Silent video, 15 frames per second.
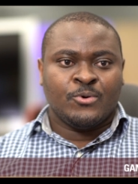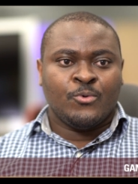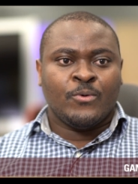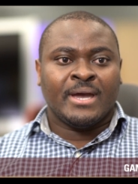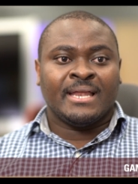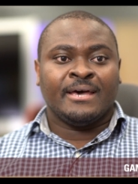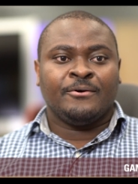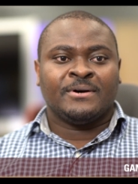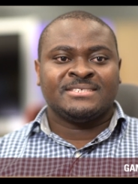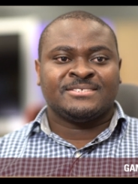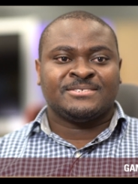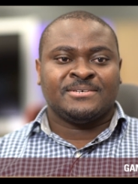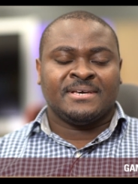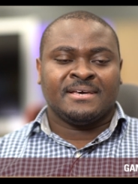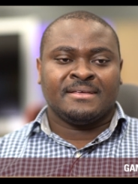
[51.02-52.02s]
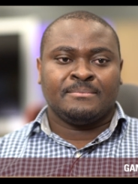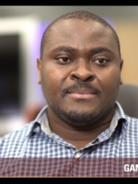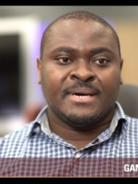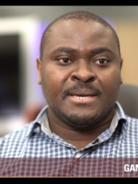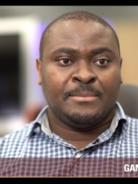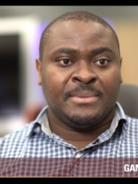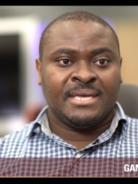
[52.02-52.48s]
While I was doing
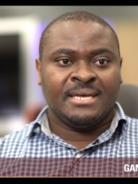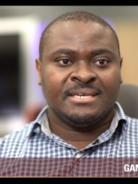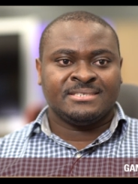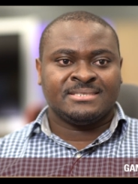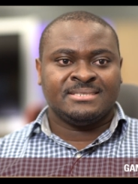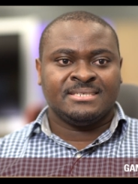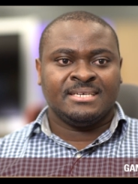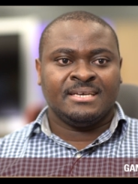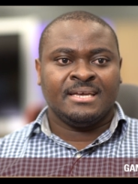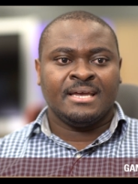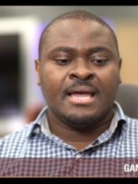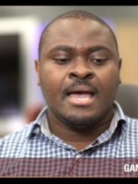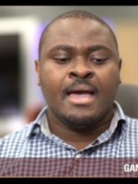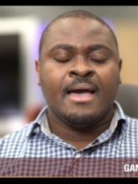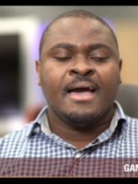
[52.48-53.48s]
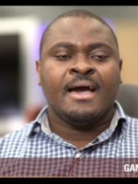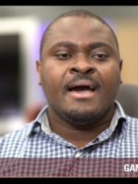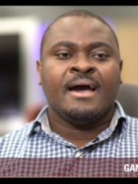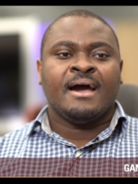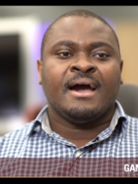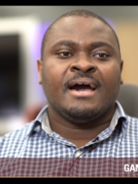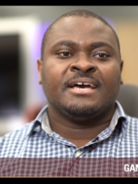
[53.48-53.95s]
my PhD,
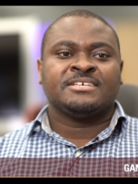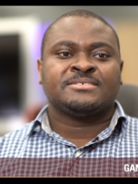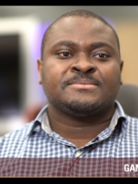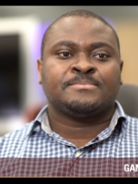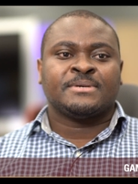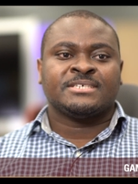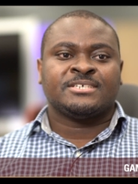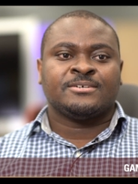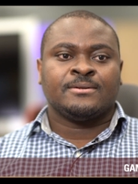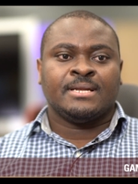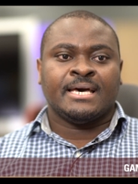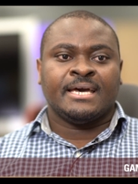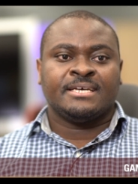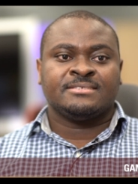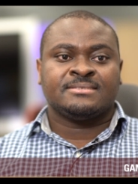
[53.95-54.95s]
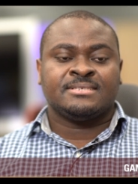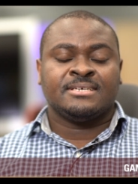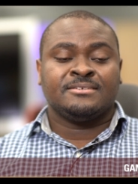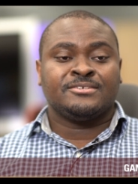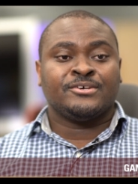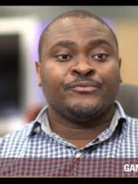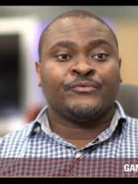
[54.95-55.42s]
I specialized
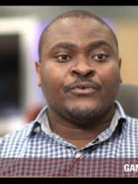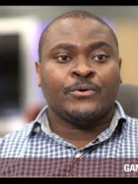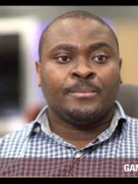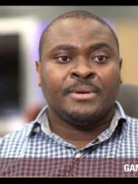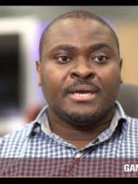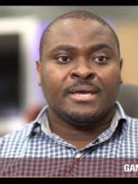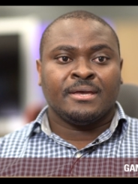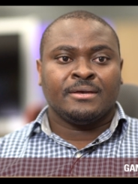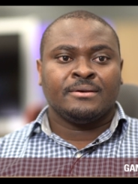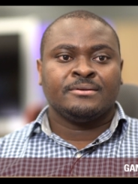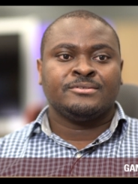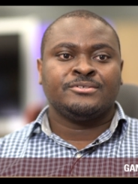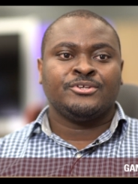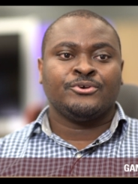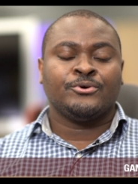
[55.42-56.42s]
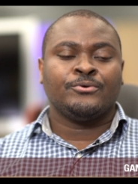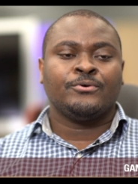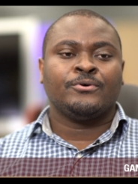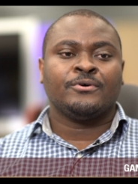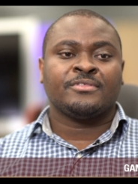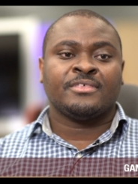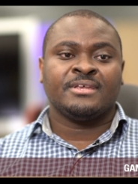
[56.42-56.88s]
in developing new
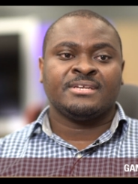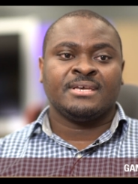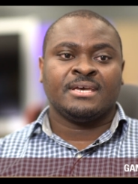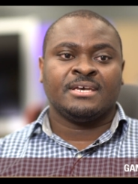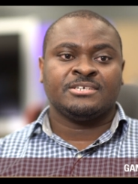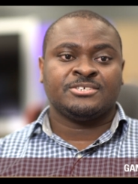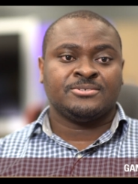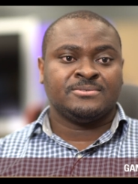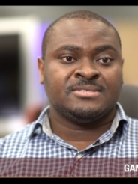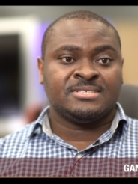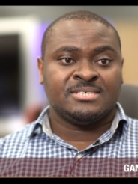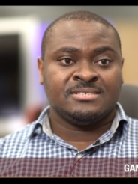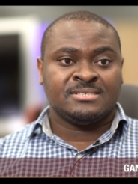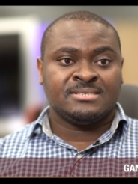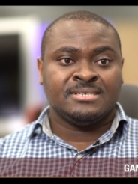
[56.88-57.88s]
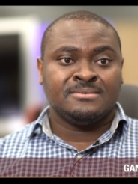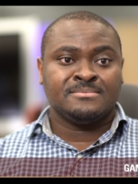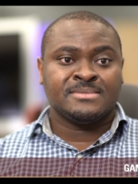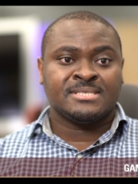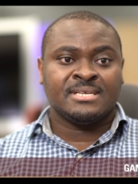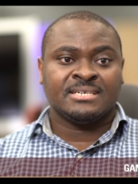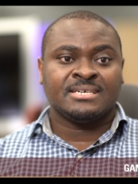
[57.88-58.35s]
authentication
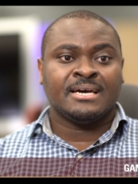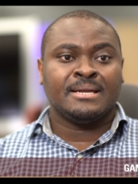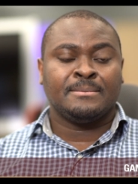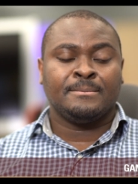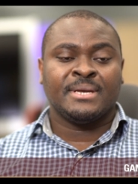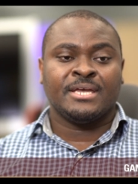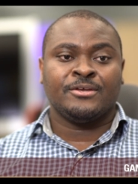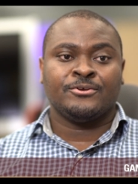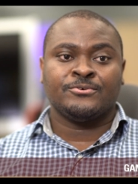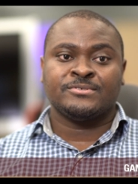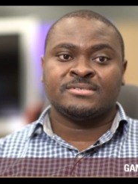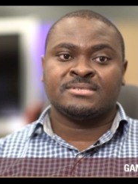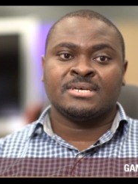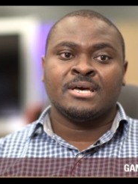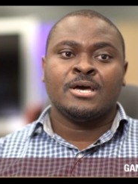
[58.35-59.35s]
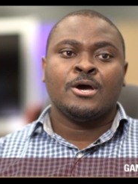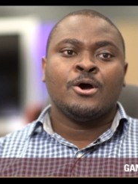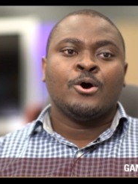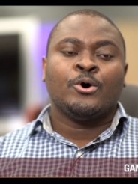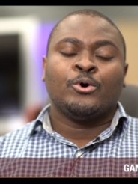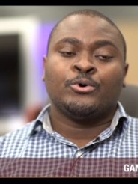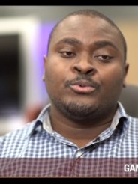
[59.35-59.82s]
systems that can be used
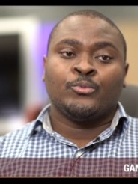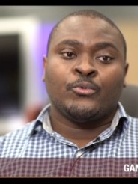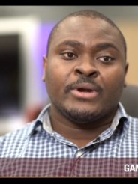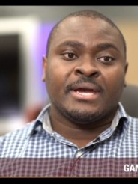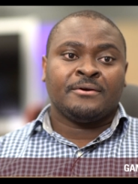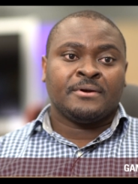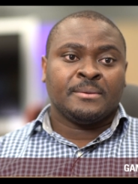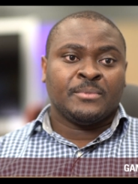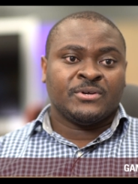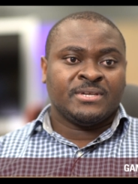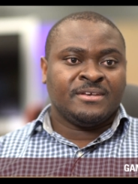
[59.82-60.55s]
on wearable